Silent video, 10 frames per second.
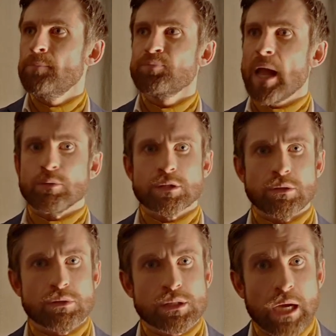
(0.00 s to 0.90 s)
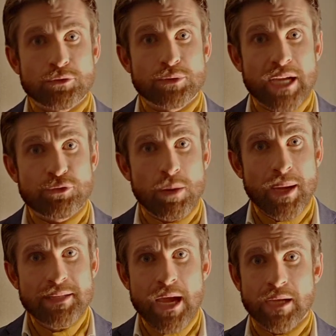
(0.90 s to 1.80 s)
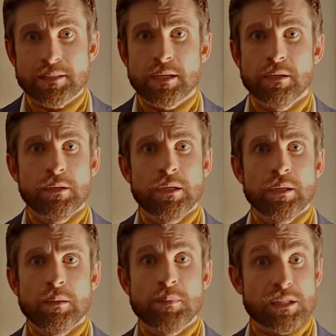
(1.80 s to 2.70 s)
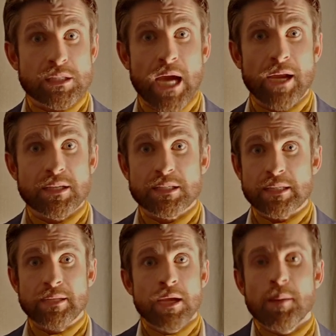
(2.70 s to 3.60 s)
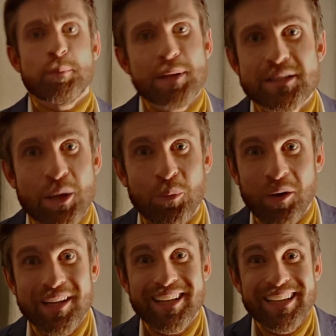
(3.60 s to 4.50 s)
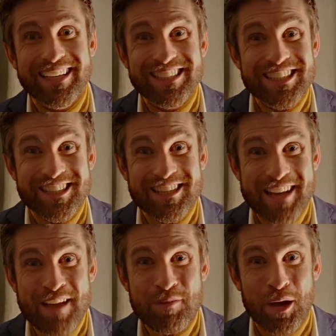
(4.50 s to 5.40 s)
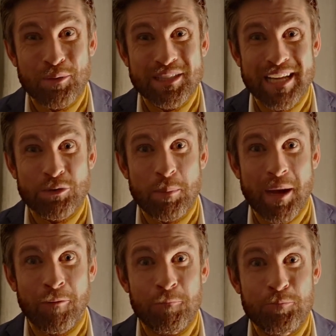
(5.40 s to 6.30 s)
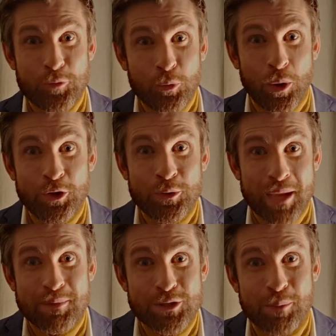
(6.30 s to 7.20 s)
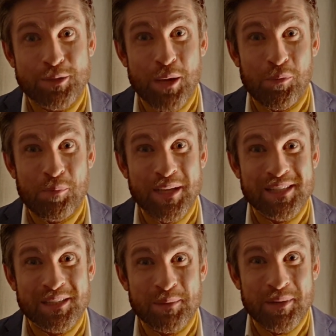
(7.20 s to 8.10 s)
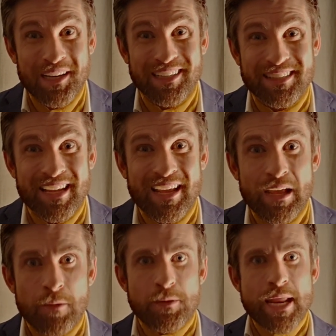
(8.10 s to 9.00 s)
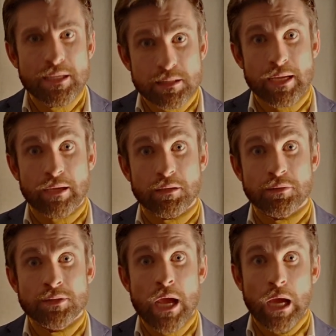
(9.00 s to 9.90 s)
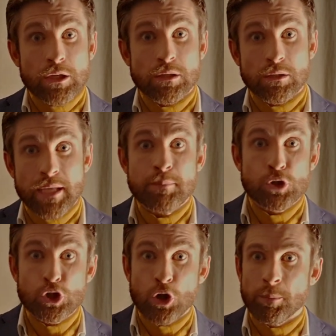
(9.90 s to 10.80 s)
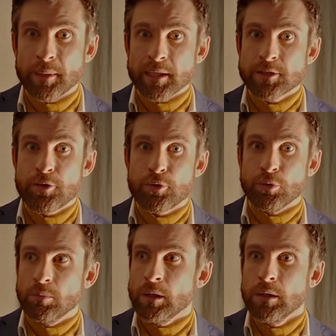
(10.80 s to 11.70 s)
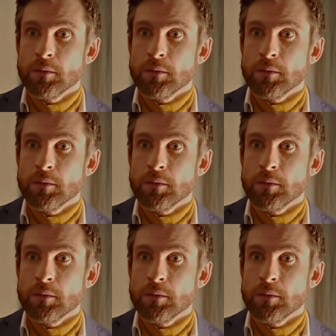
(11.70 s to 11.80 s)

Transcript: I was so startled I dropped my knight. Mr. Cyrus said, please don't worry. It's just the neighbour I was telling you about, the one who kept me topped up with basic supplies. The next second, a girl came stomping into the room.